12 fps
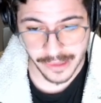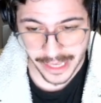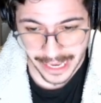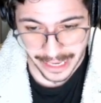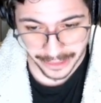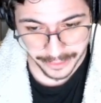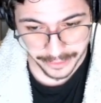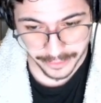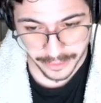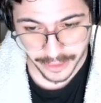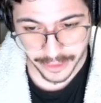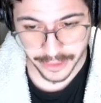
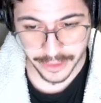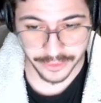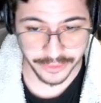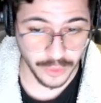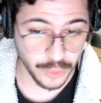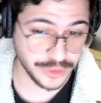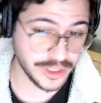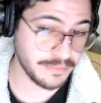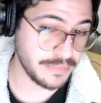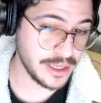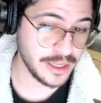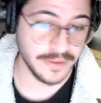and those
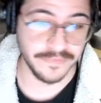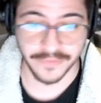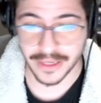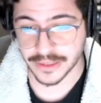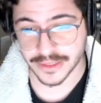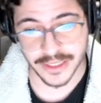can be events,